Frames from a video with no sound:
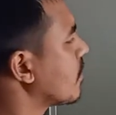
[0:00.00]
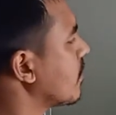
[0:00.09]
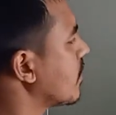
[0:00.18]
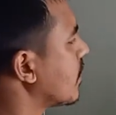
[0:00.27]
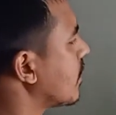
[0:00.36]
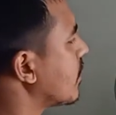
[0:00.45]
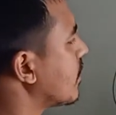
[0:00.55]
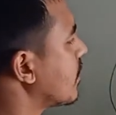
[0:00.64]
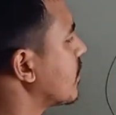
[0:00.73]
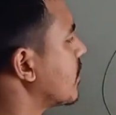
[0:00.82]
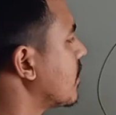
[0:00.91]
call
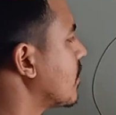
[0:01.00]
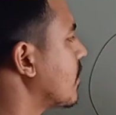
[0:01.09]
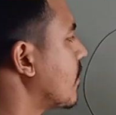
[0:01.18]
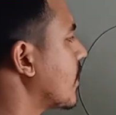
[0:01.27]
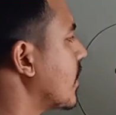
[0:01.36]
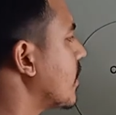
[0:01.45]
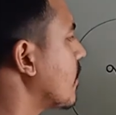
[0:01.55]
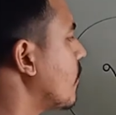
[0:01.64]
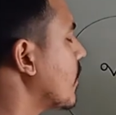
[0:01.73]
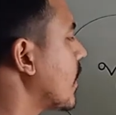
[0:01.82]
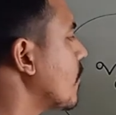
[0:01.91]
okay,
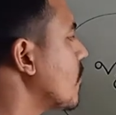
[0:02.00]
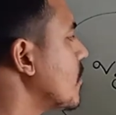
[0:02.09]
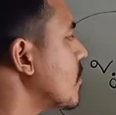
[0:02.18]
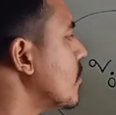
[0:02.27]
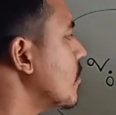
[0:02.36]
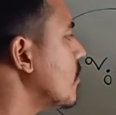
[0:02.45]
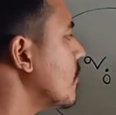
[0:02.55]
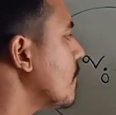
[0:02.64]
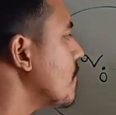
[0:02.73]
what I'm going to do,